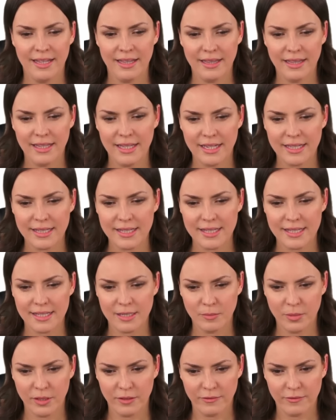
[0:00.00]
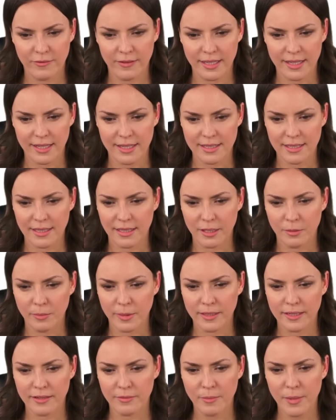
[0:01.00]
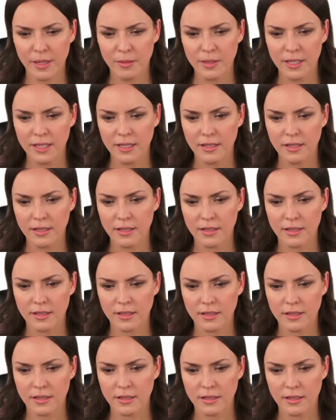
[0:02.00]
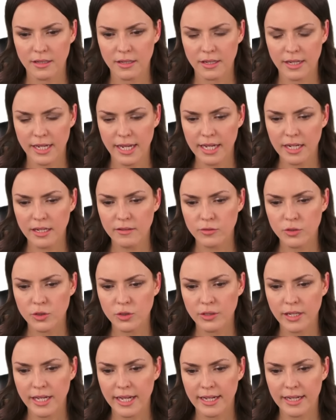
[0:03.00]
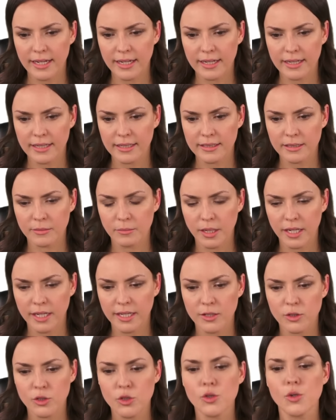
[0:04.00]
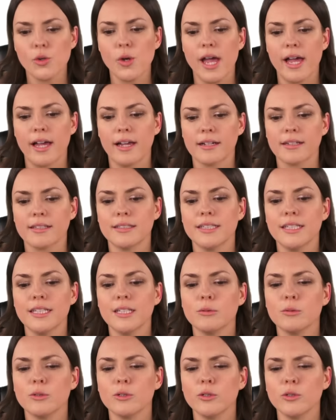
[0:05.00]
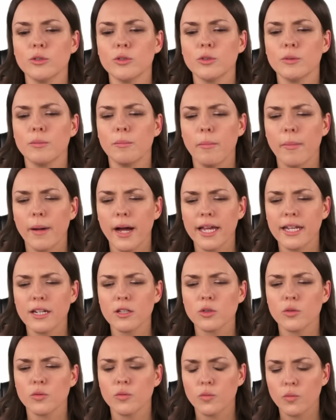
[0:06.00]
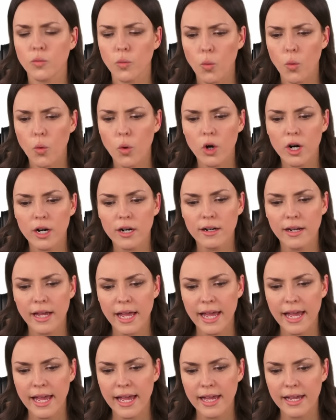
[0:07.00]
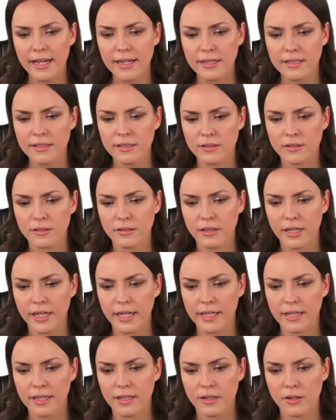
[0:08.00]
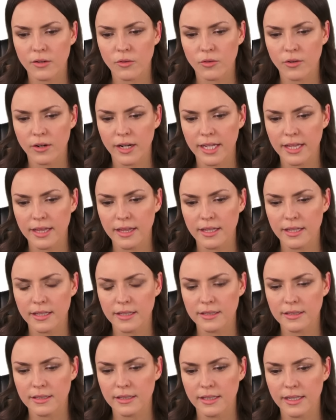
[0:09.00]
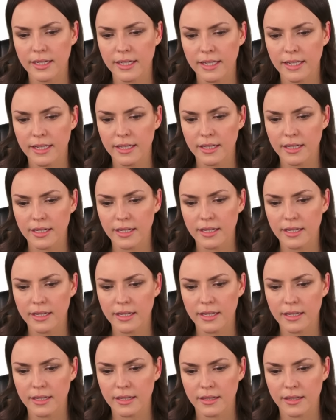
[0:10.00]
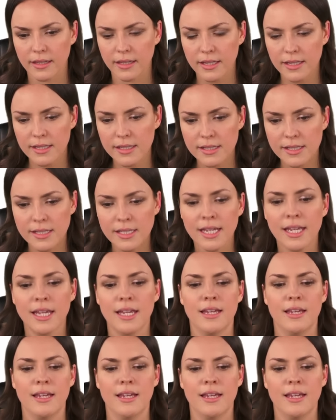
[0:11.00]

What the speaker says: Let's simplify this a little bit. Maybe the negative 2x minus 2x equals minus 4x. So I can write this like this.